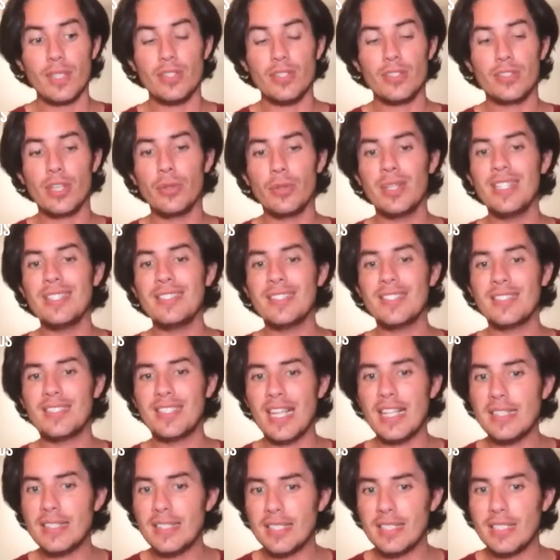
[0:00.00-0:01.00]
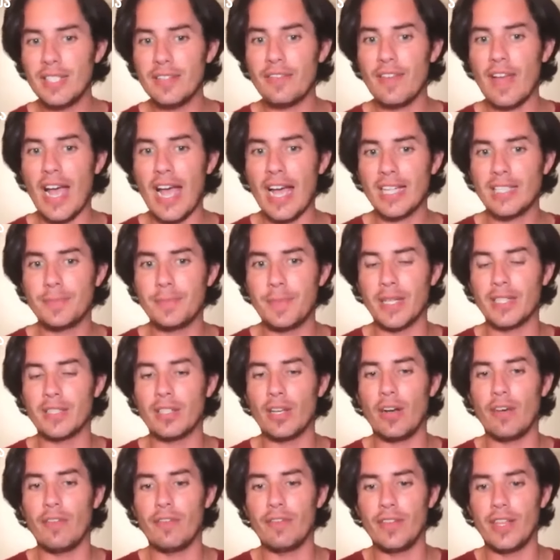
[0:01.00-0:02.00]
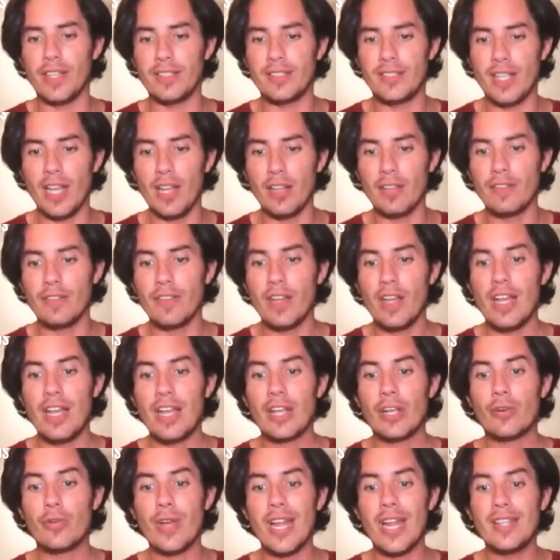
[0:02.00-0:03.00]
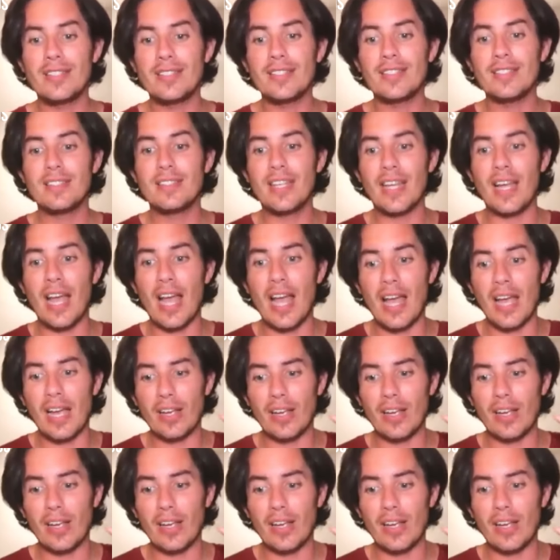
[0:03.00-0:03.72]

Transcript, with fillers: So this sensitive aspect of the self creates the